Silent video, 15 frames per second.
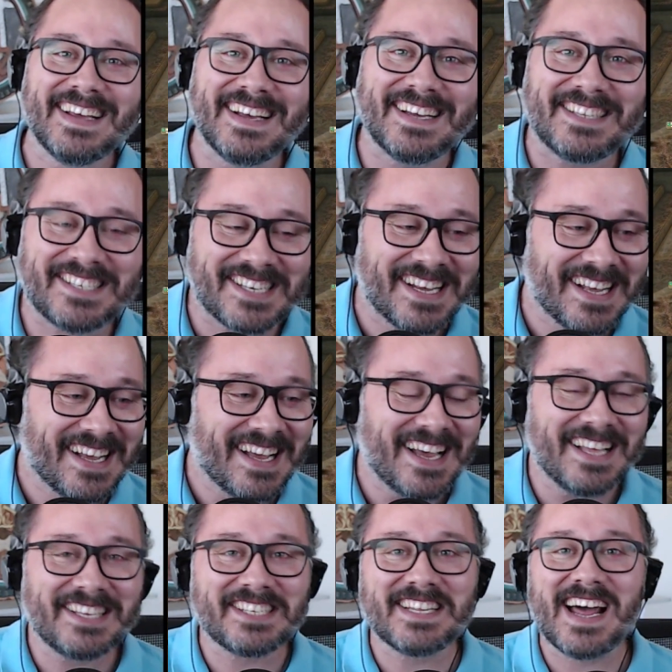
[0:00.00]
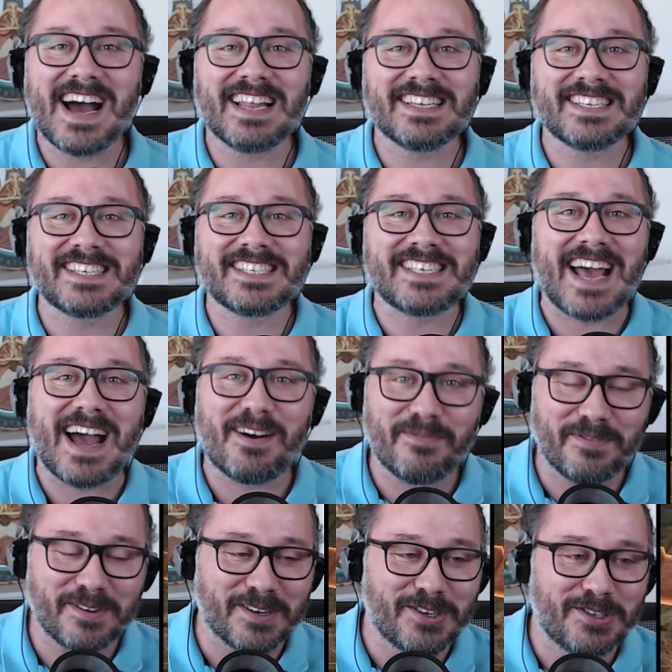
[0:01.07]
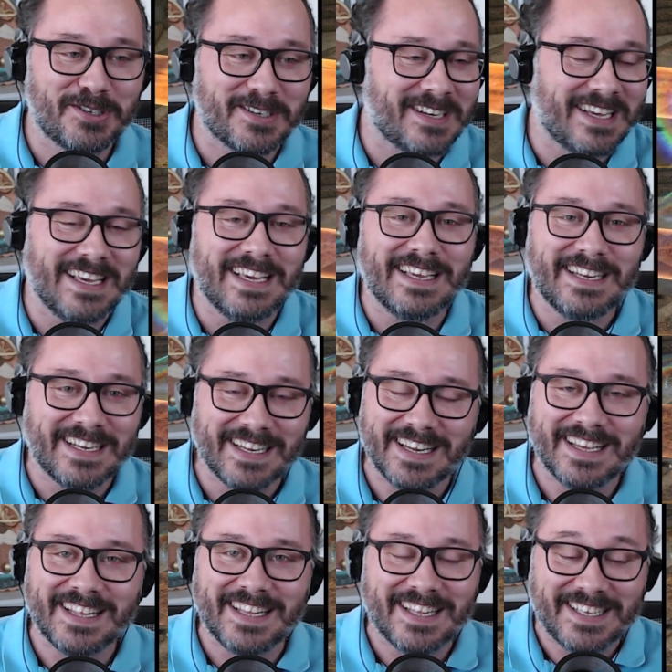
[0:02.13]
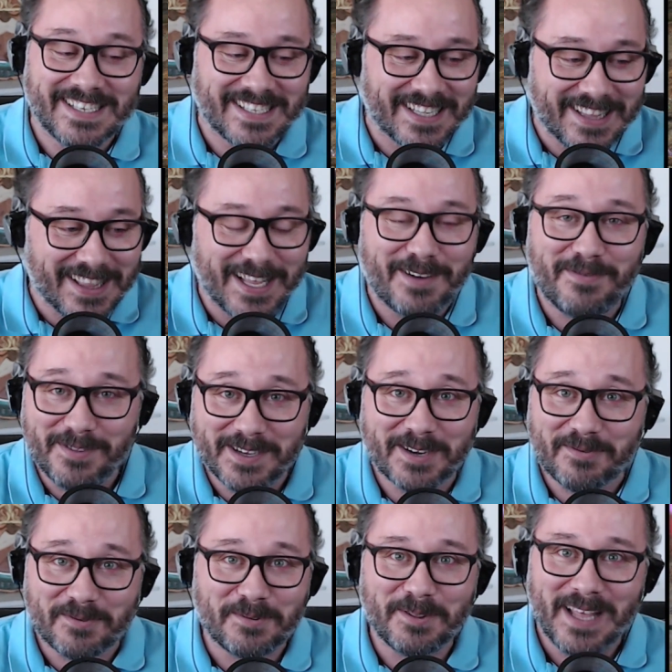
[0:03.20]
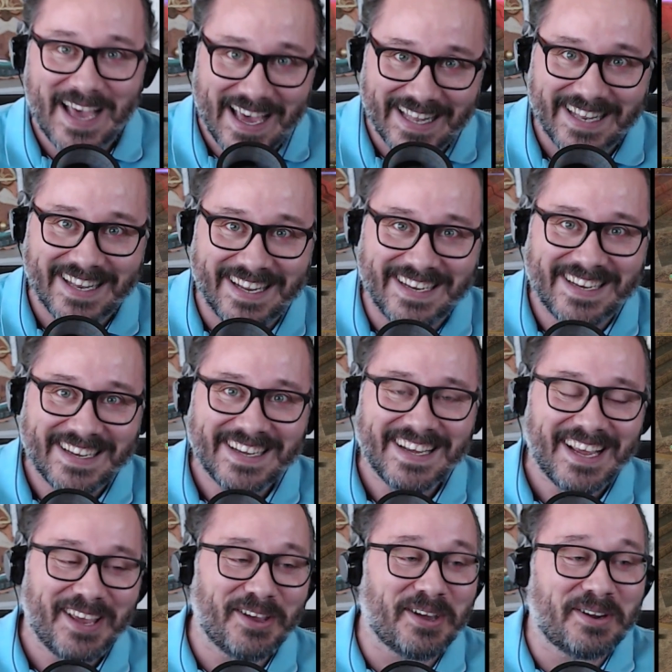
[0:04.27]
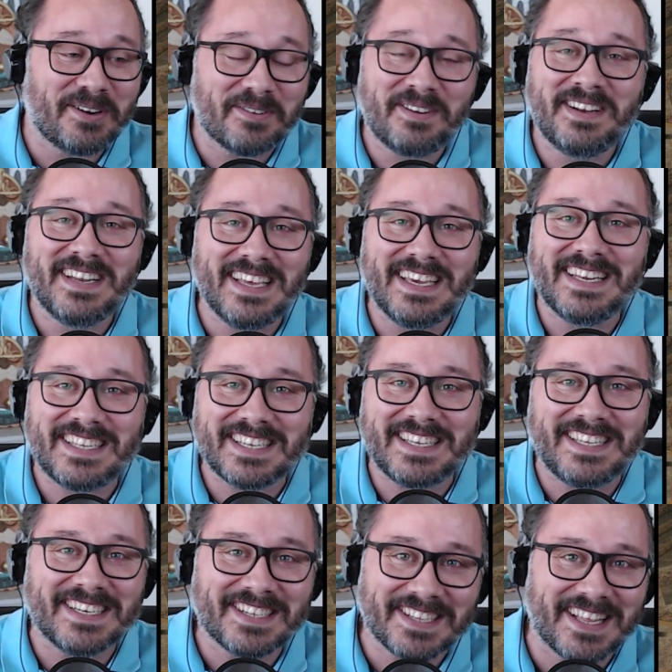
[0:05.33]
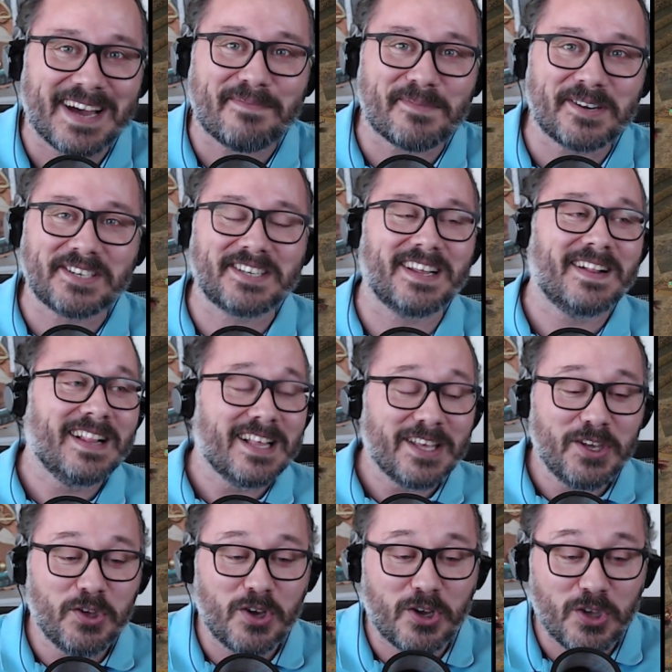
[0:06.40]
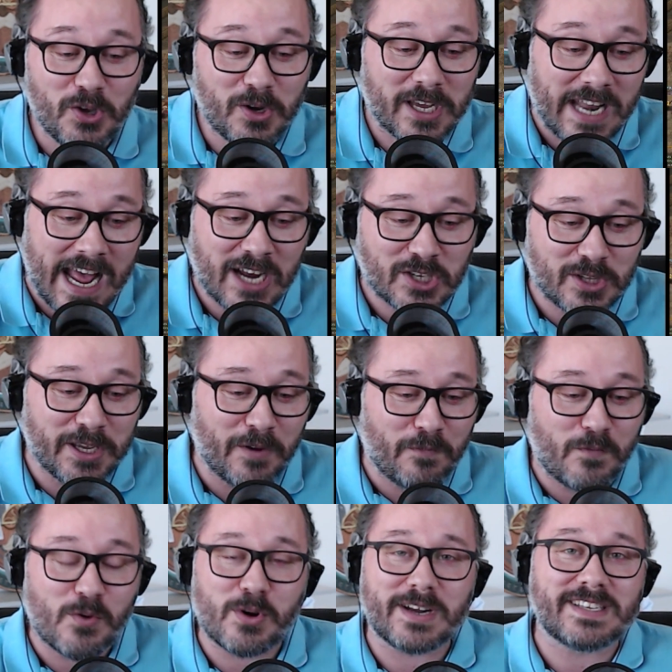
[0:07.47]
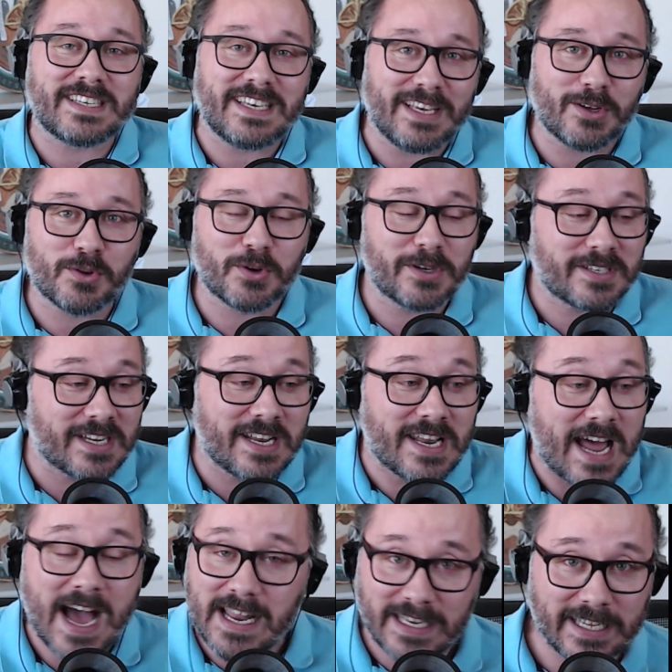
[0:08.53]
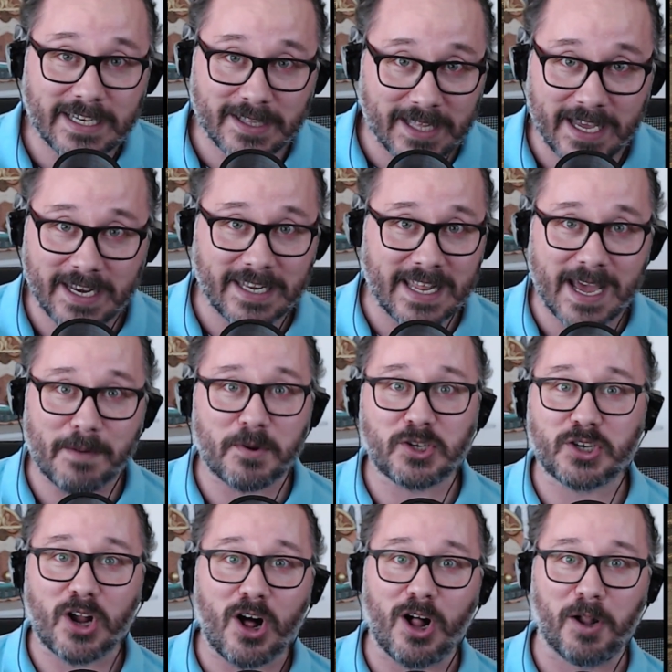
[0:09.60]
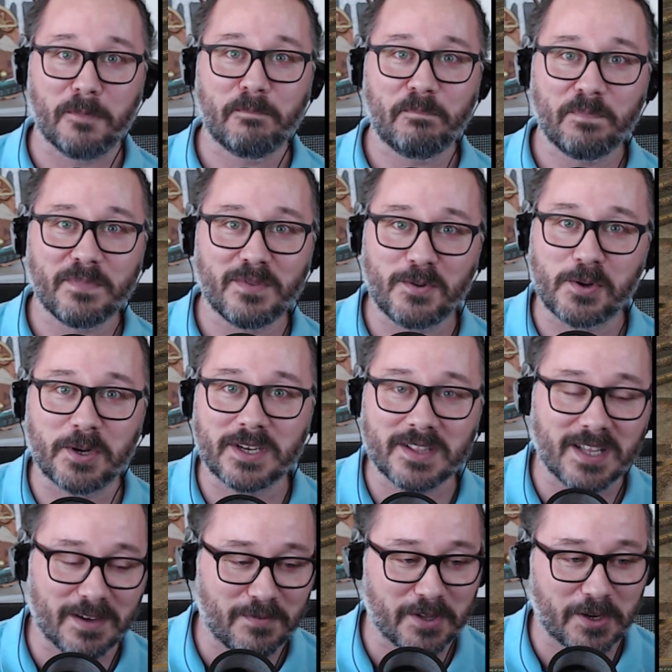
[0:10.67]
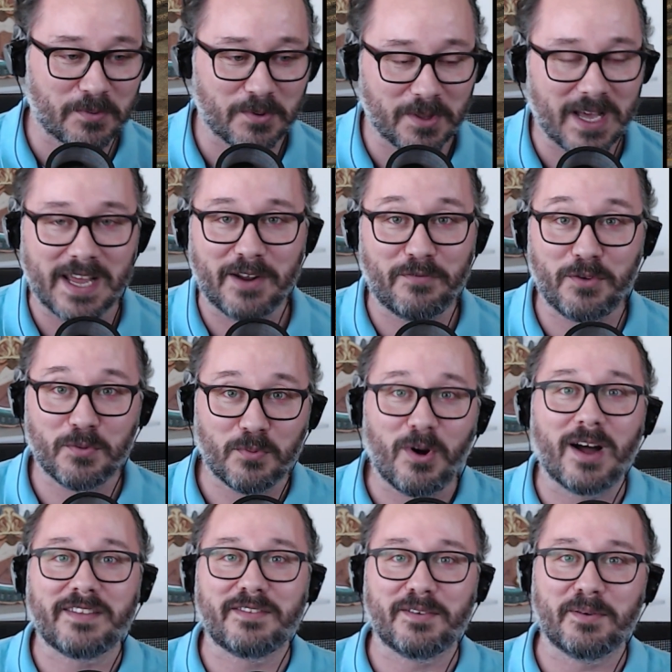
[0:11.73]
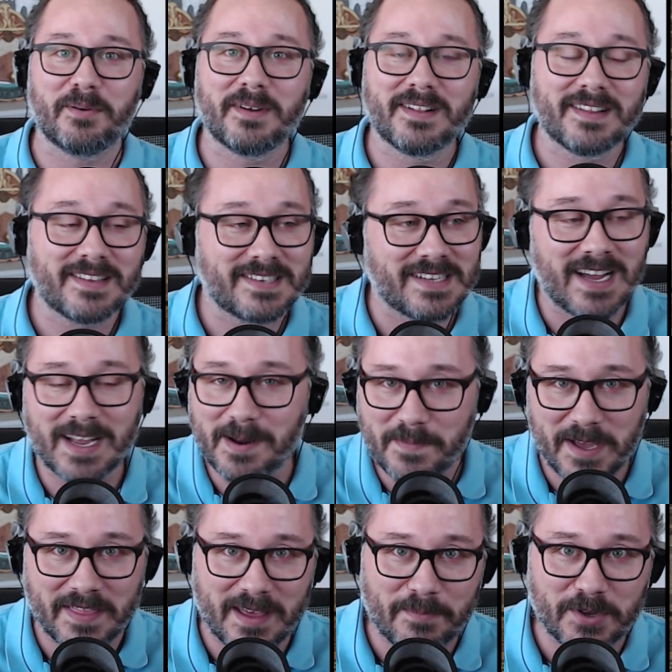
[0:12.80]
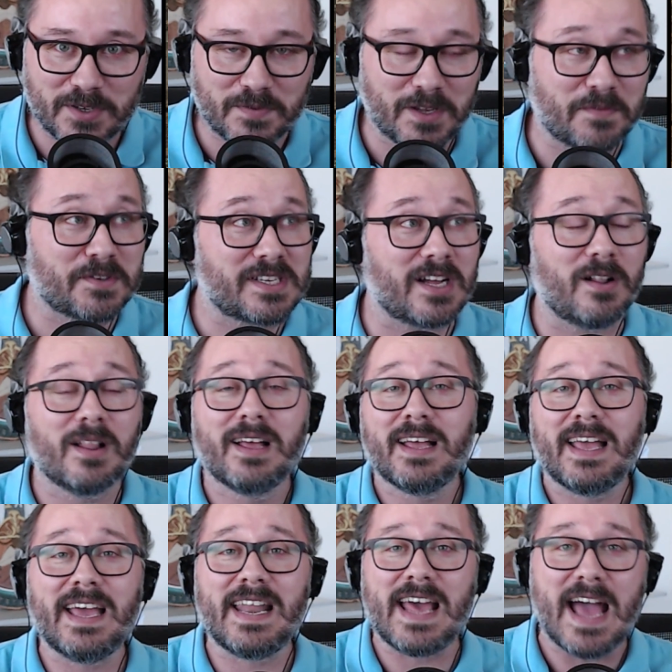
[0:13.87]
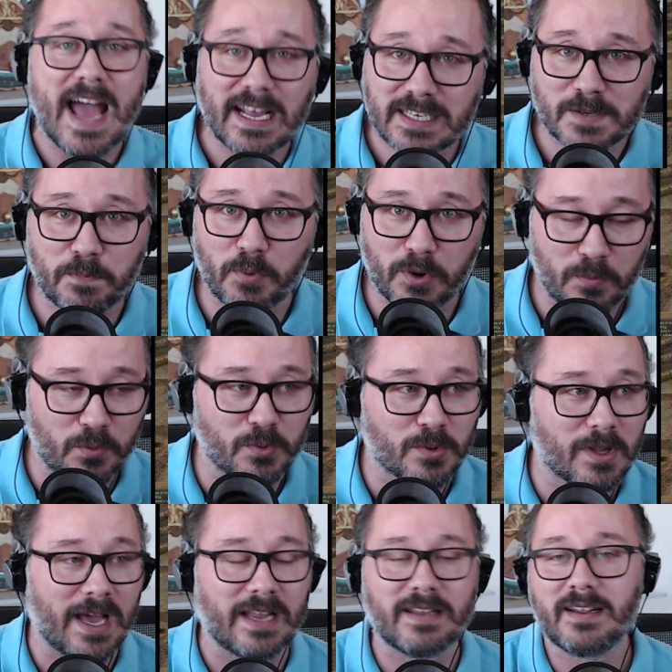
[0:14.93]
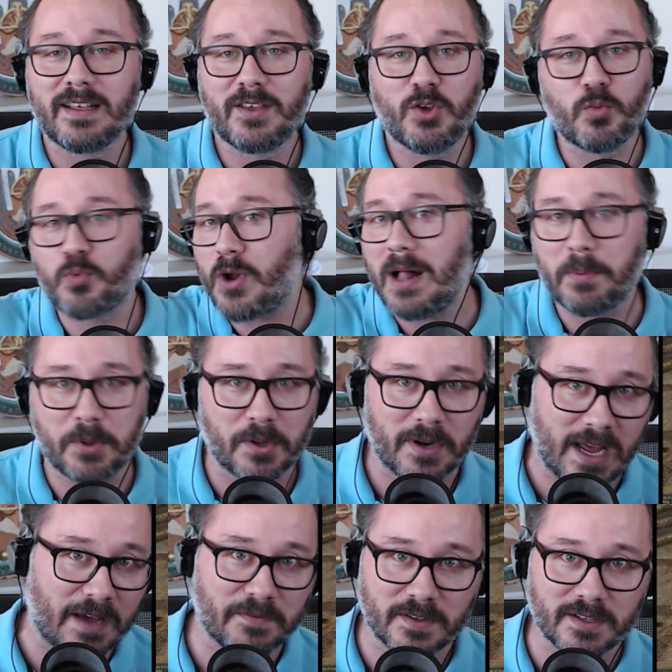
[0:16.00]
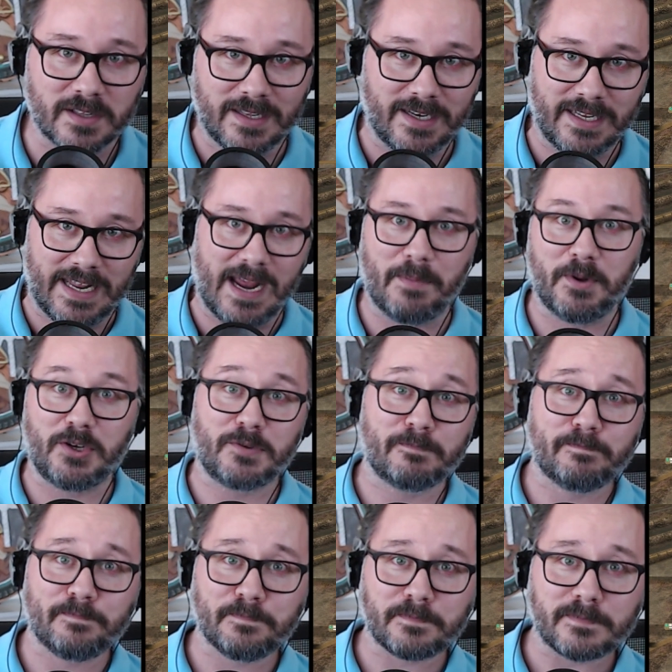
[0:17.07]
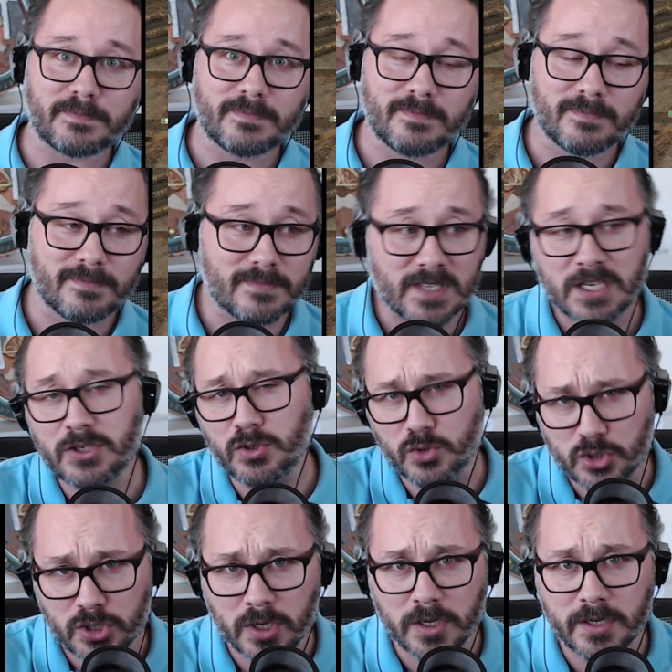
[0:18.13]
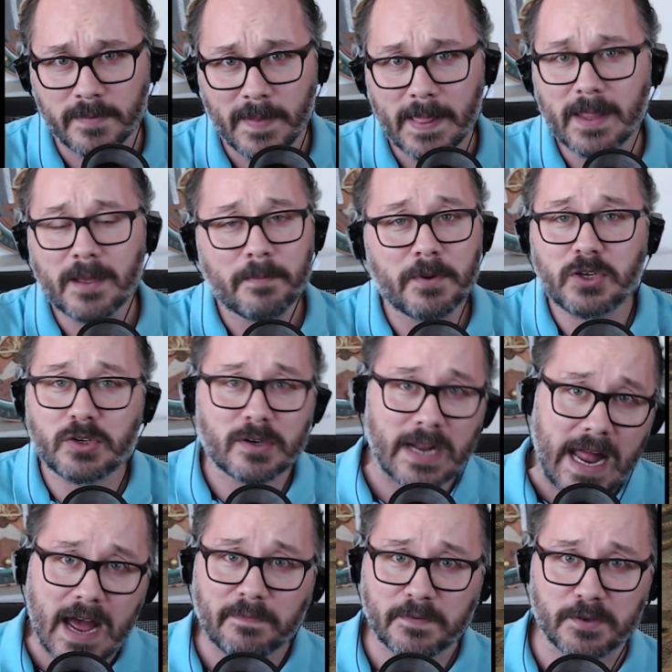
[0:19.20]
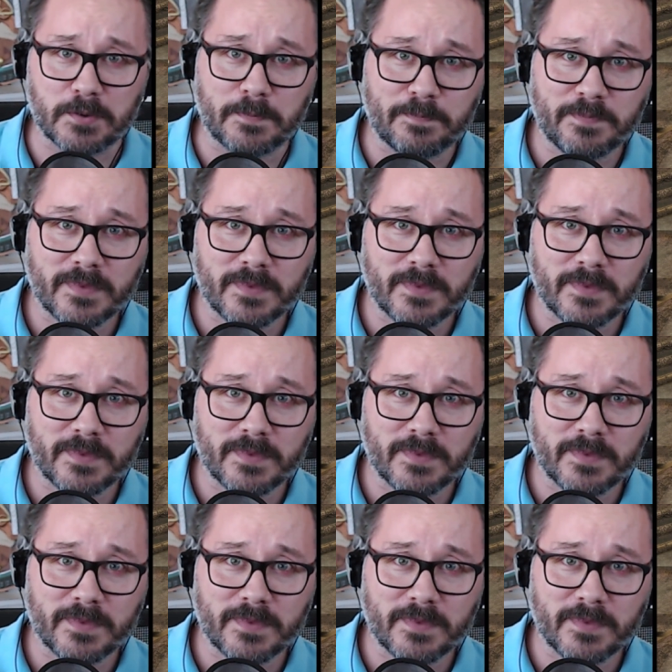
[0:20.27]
It's not Savage Eden. It's leveling roulette. You don't need to deal that much. You can actually afford as a healer to not deal any damage at all during leveling roulette if you want to. It's not going to make that much of a difference. Hell, in expert roulette, you probably don't have to deal any damage. You should, but you don't have to.